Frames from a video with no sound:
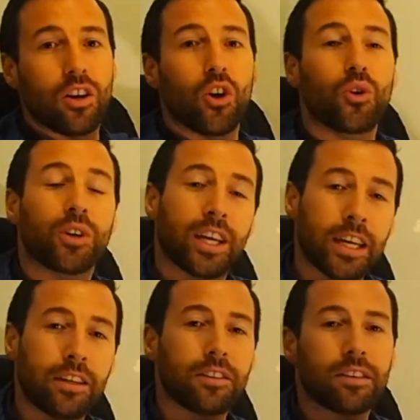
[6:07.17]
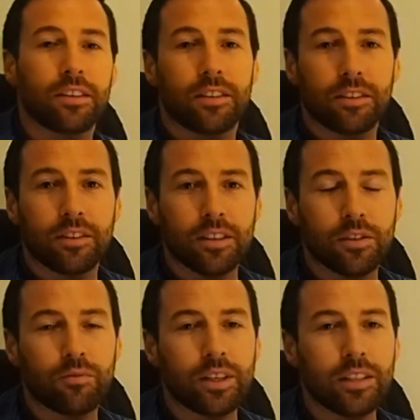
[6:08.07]
who kicked this
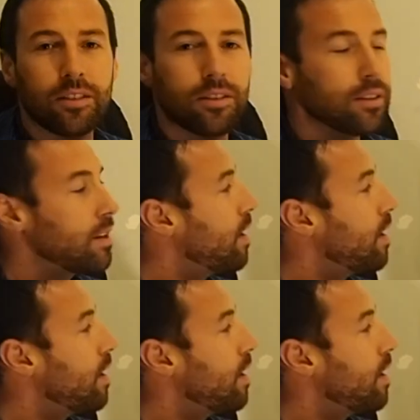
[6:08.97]
fence.